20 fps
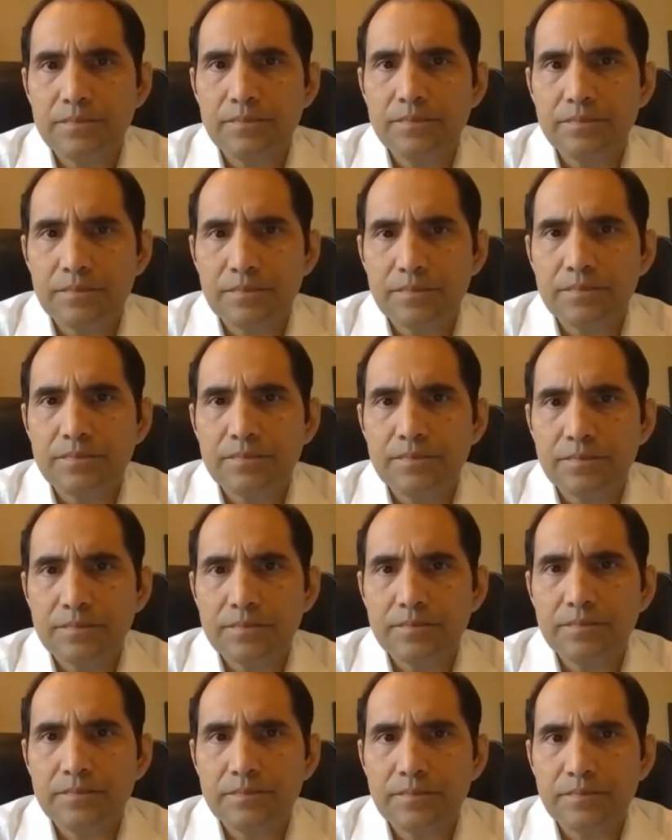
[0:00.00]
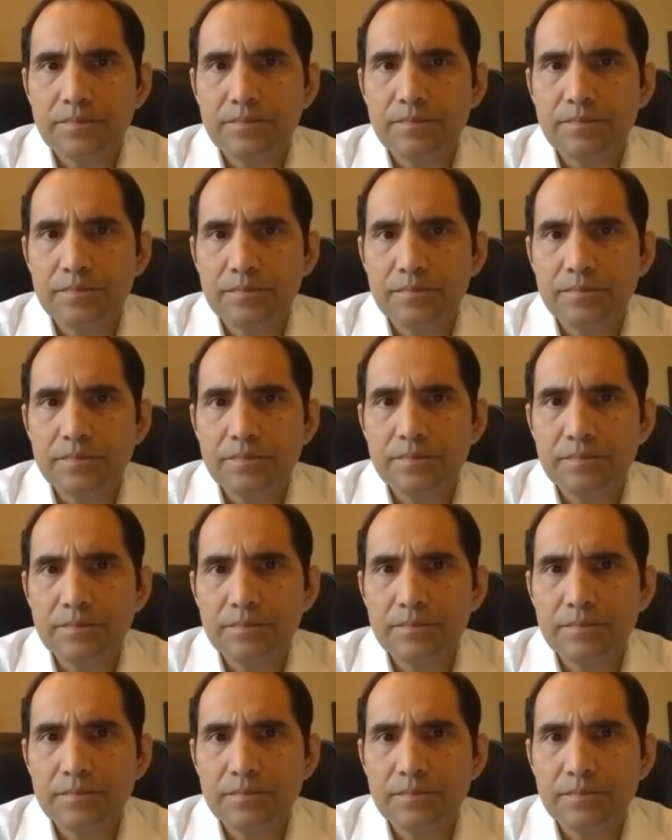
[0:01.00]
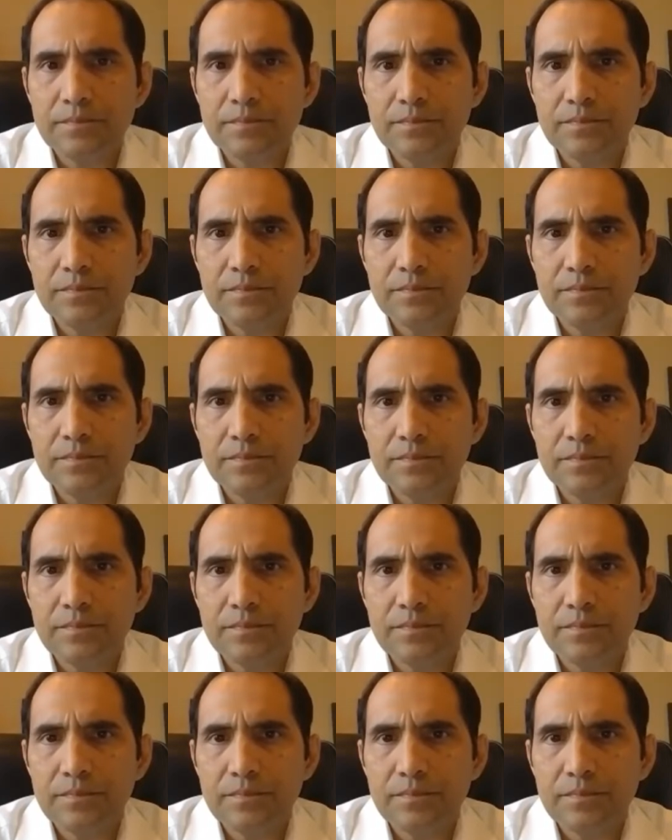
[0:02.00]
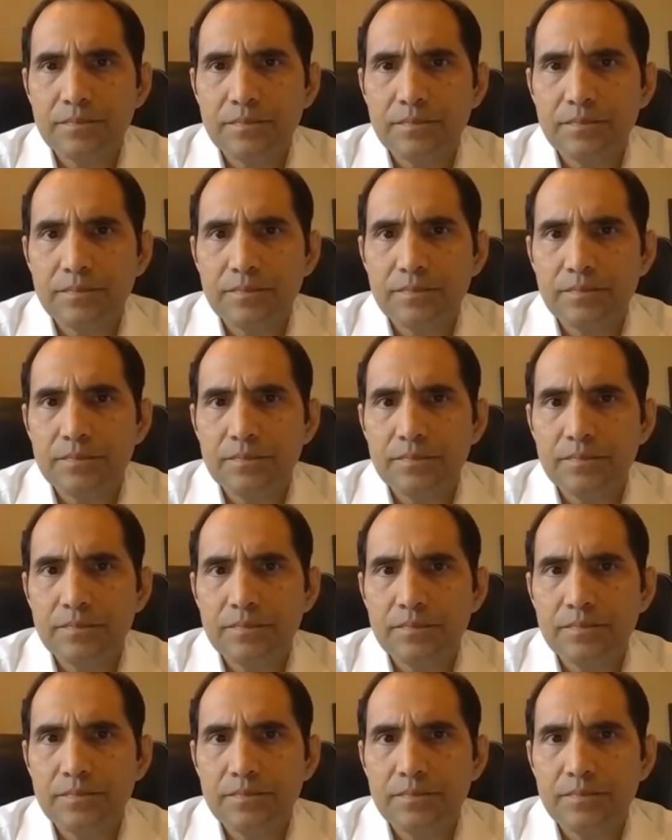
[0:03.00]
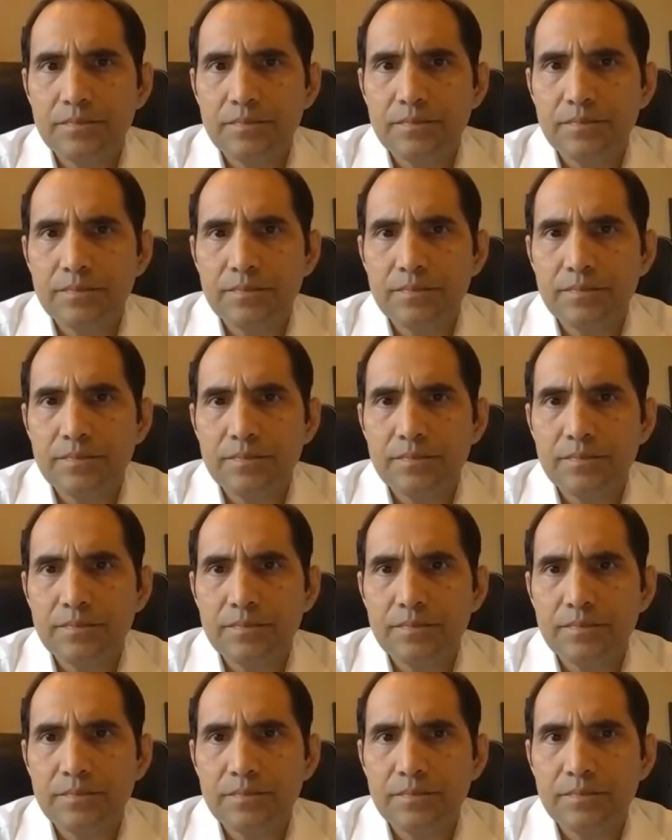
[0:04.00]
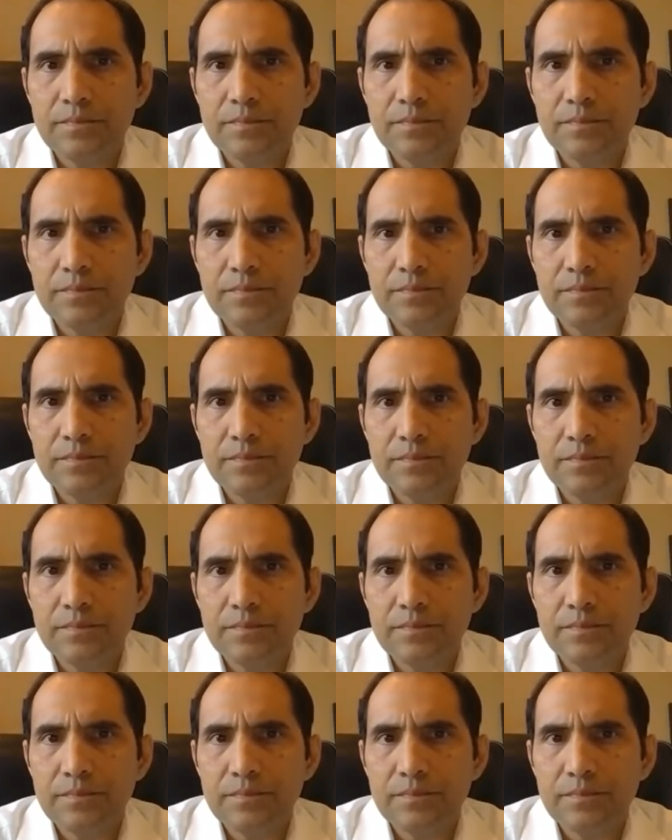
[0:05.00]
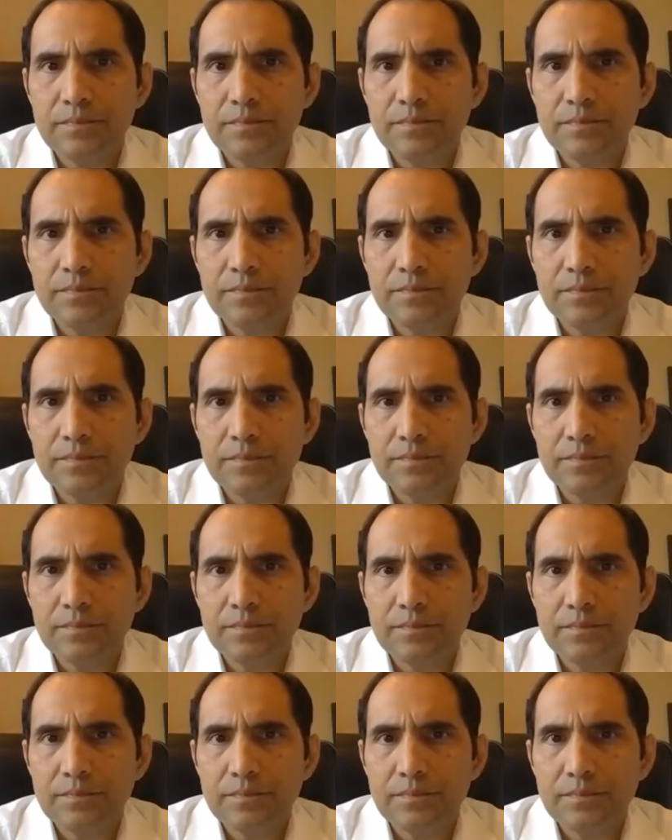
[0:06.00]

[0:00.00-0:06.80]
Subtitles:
The person shown says nothing.